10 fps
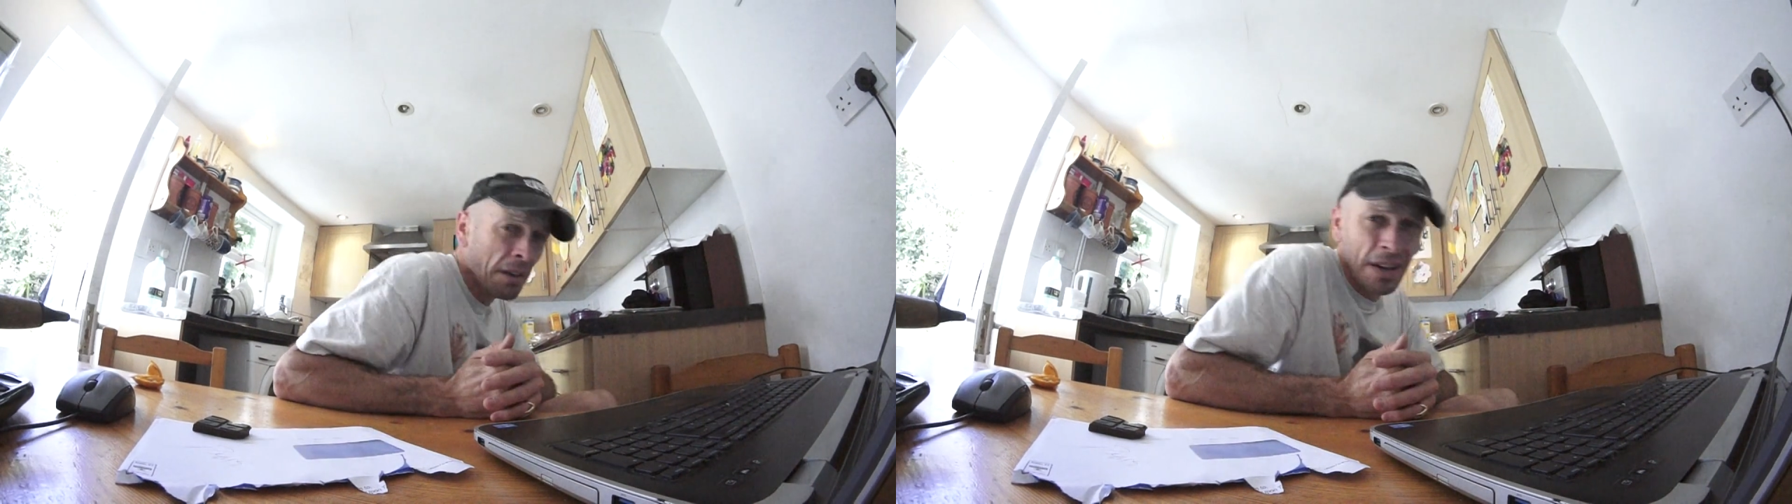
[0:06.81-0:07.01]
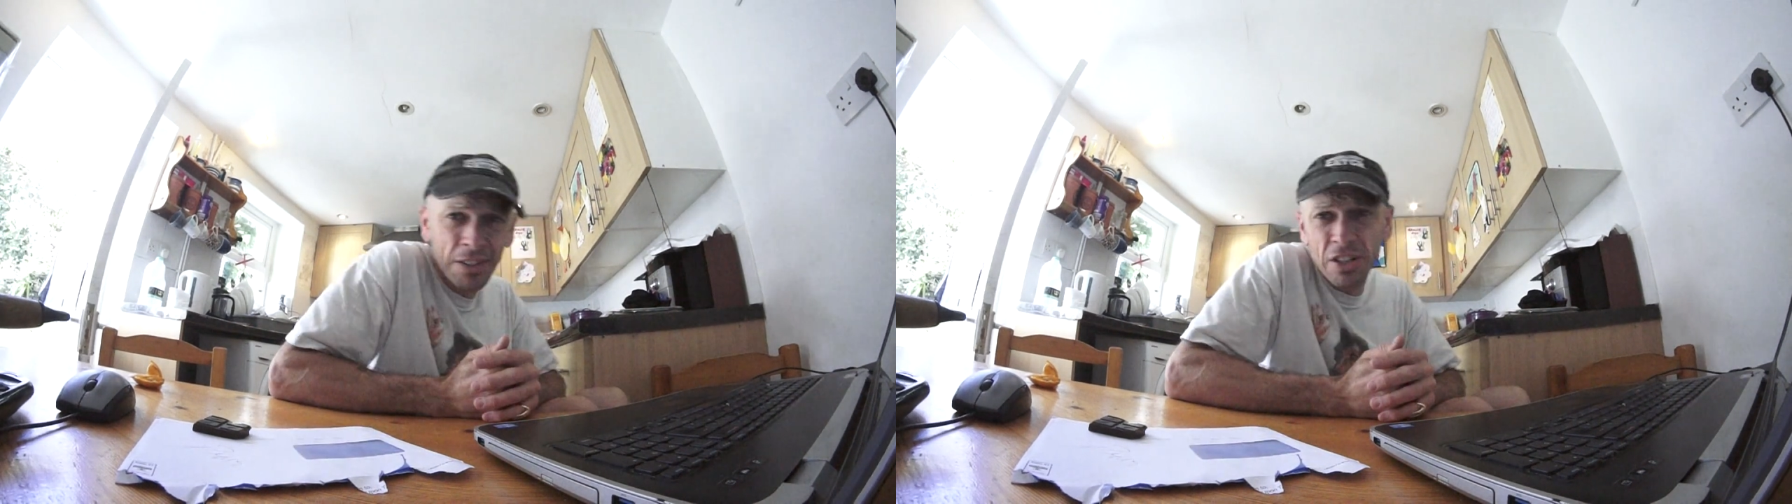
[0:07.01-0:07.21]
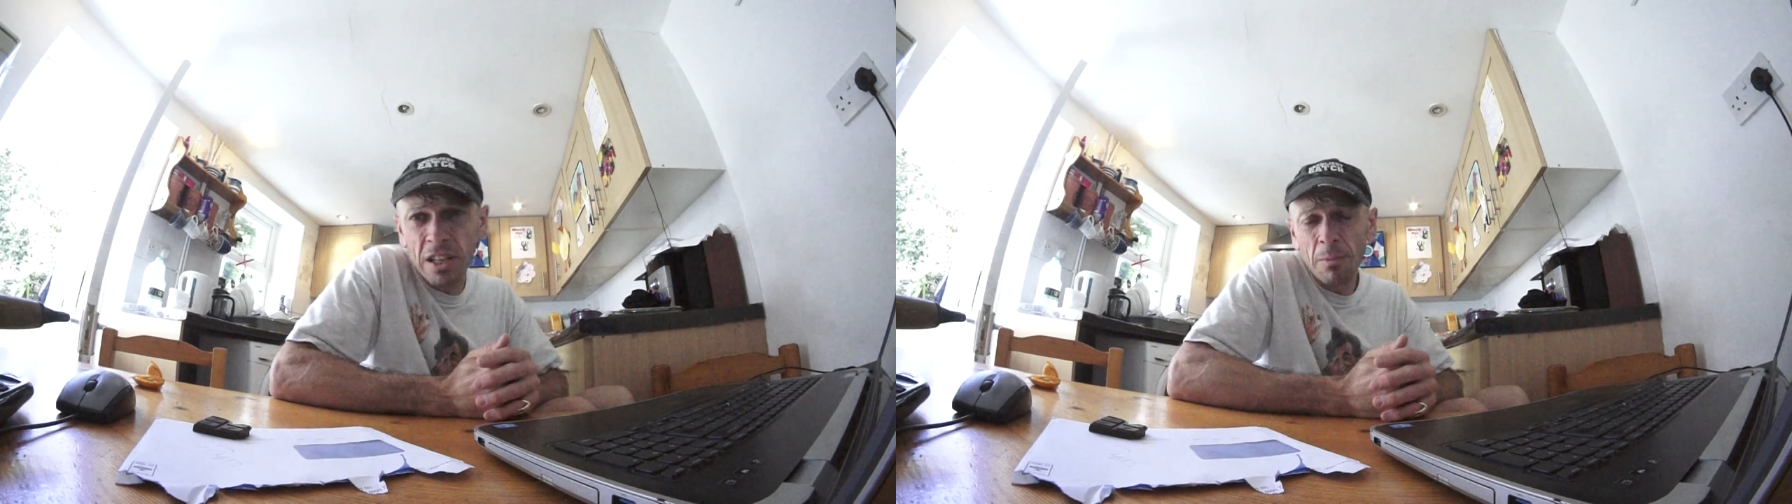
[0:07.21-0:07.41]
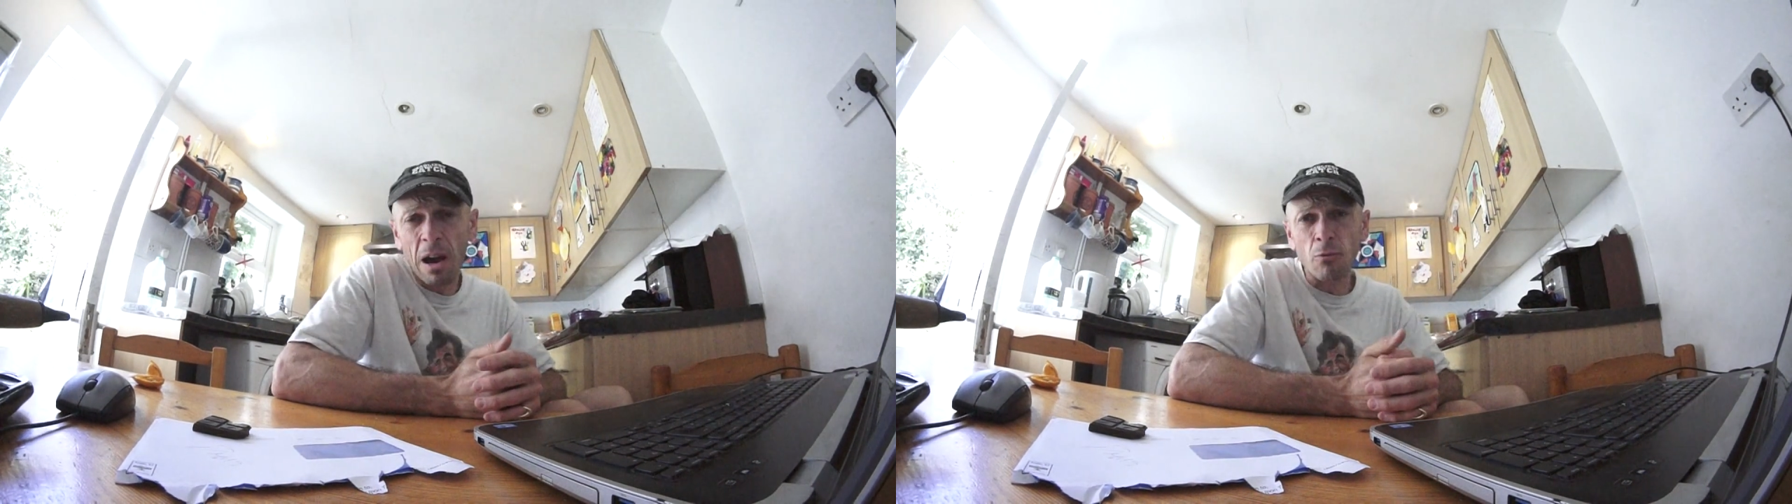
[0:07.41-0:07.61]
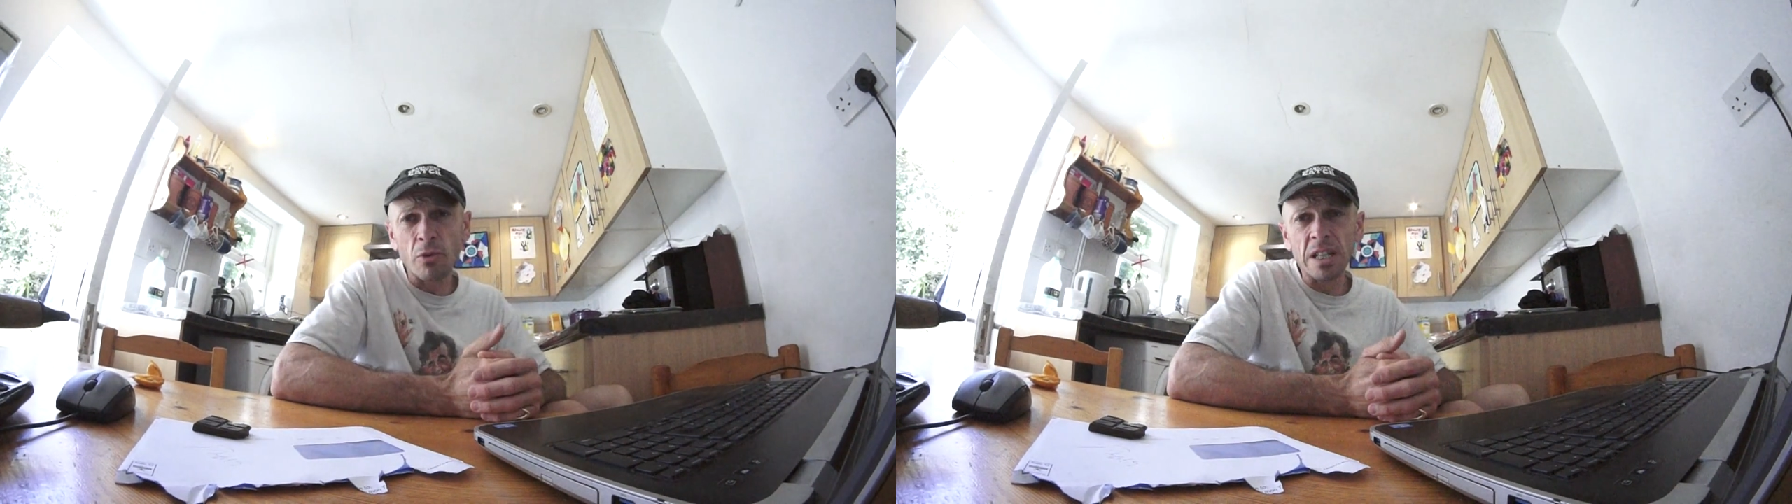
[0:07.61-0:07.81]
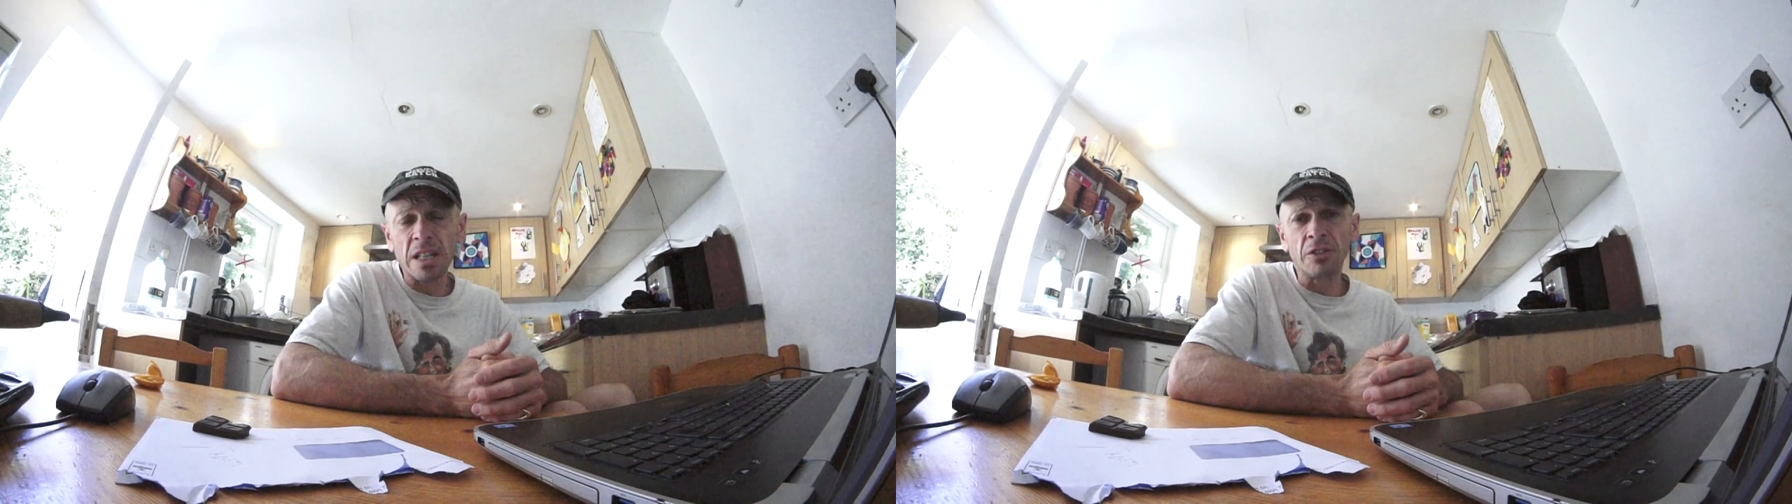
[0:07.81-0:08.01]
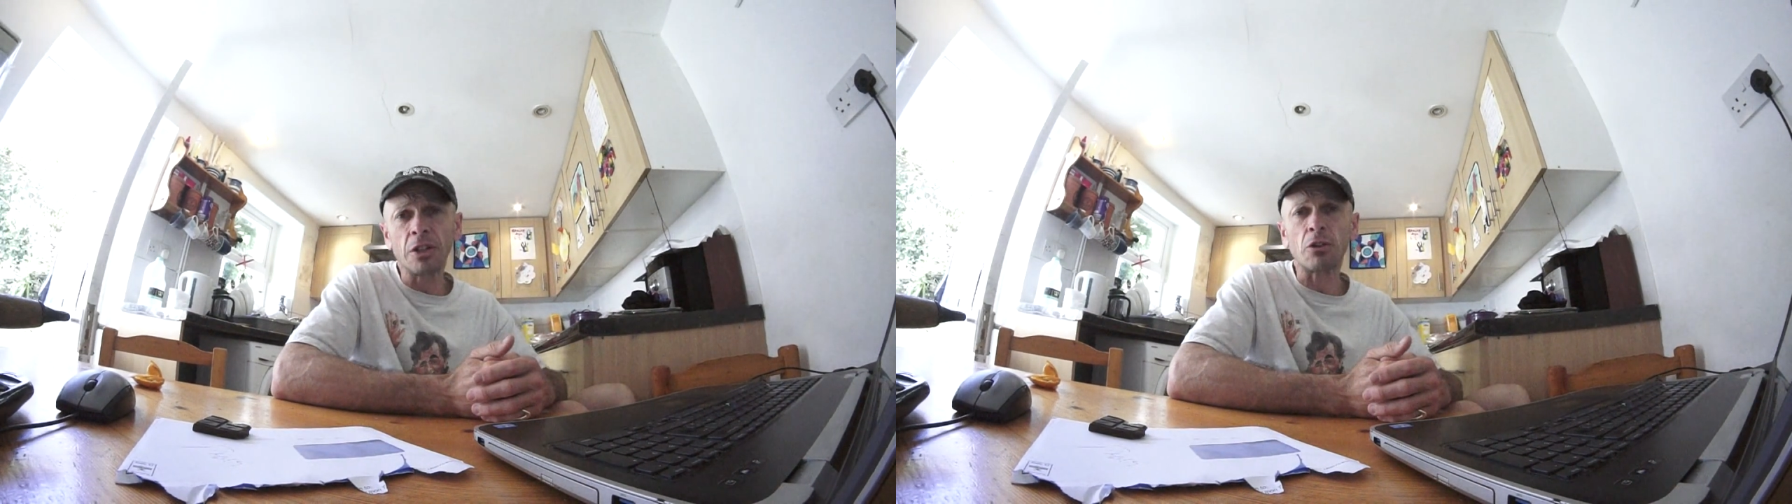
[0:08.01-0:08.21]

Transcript: asking about reading the